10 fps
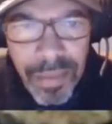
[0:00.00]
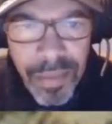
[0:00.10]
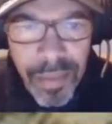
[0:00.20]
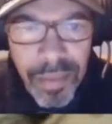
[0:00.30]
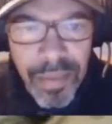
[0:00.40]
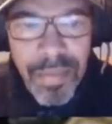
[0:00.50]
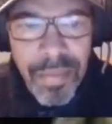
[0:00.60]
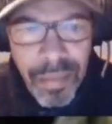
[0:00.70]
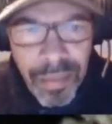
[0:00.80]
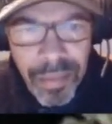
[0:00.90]
So I like
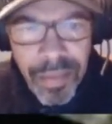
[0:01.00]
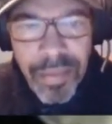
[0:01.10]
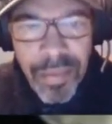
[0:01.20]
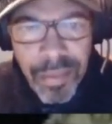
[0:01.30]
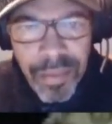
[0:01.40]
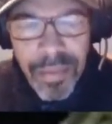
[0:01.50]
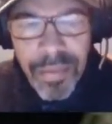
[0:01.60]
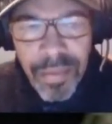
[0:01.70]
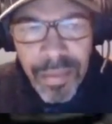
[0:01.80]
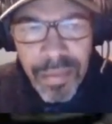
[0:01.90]
the small
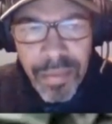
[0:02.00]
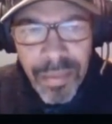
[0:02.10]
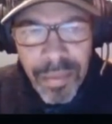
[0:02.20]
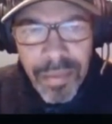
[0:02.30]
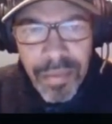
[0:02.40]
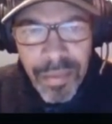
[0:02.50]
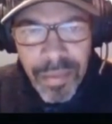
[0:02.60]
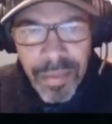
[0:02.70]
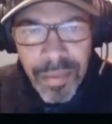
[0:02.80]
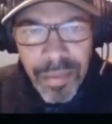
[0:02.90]
private Zooms, smaller
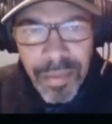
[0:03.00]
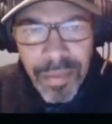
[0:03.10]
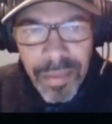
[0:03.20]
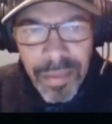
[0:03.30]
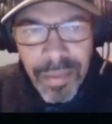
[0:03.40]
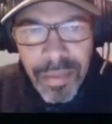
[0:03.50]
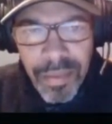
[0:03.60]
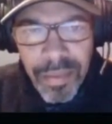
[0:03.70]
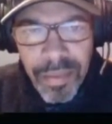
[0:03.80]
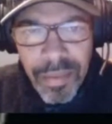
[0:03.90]
Zooms personally.
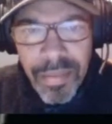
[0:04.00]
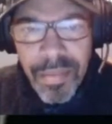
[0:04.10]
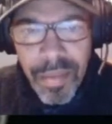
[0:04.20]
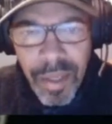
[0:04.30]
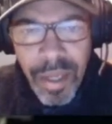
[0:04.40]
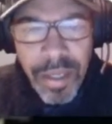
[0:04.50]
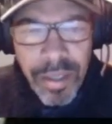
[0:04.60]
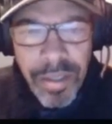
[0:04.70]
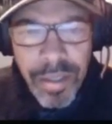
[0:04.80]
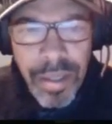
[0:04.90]
But yeah, we do a
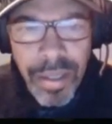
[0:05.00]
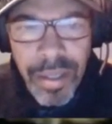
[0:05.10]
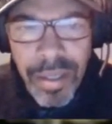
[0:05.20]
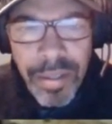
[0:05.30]
lot of those.